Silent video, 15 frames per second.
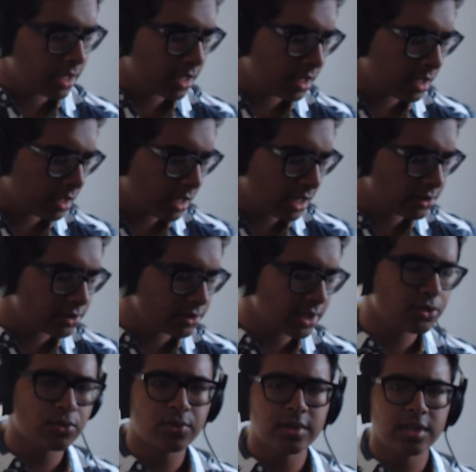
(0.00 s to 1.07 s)
I
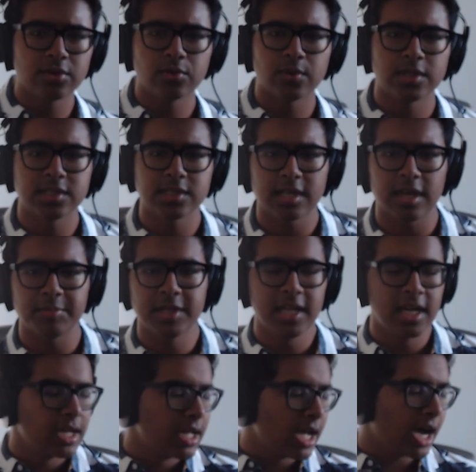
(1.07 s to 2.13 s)
don't really know what to say. I mean,
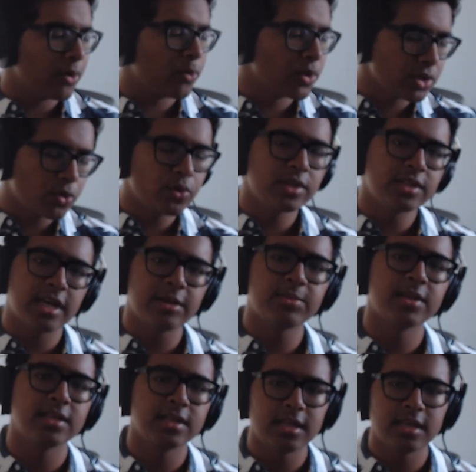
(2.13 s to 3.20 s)
I want to go
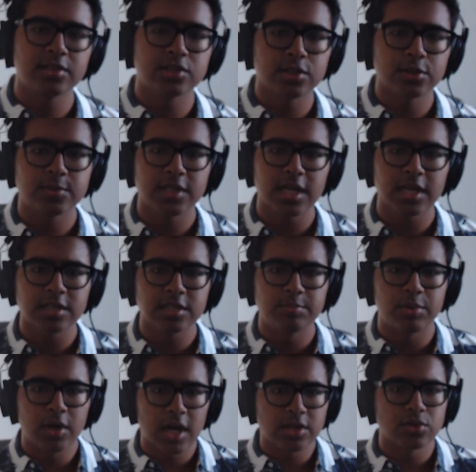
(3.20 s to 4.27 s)
in-depth in each subject,
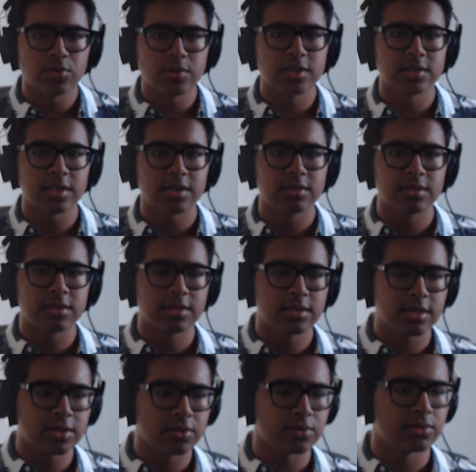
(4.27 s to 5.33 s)
but I don't want to
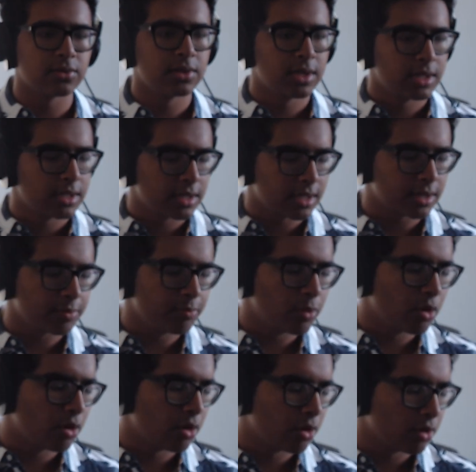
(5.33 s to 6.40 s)
sound, you know, like,
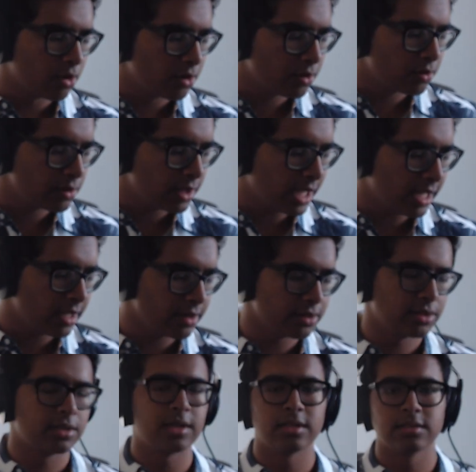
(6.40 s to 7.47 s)
more
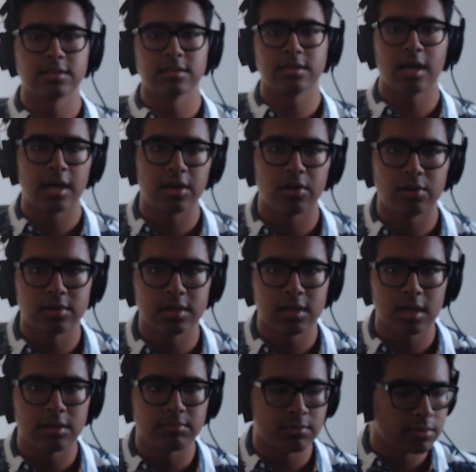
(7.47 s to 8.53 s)
hated than I
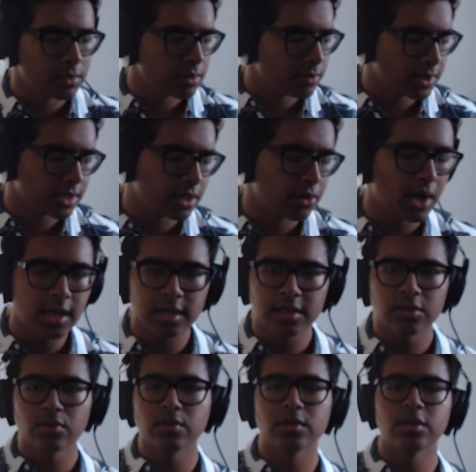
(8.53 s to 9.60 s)
already am right now.
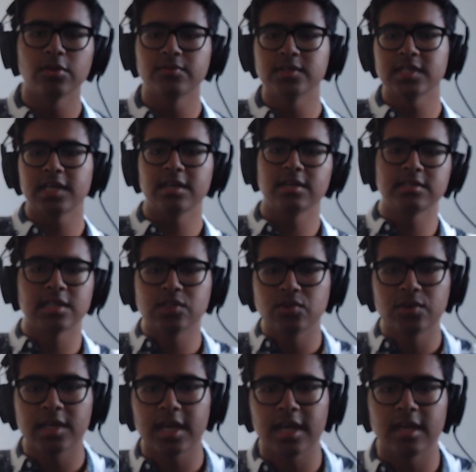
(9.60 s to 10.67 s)
You know, lovers, haters, I
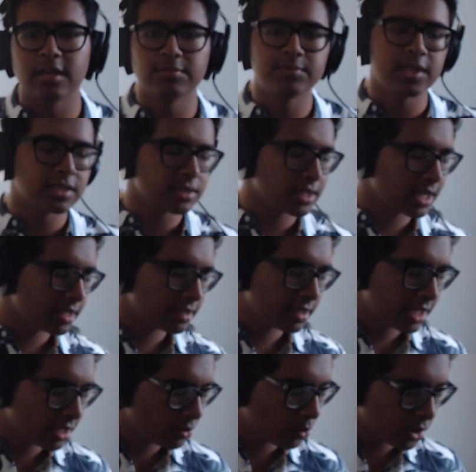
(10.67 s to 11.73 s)
don't care. Dislike,
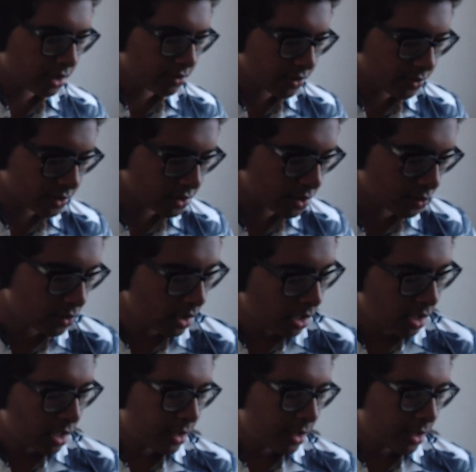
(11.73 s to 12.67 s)
like, whatever you want to do.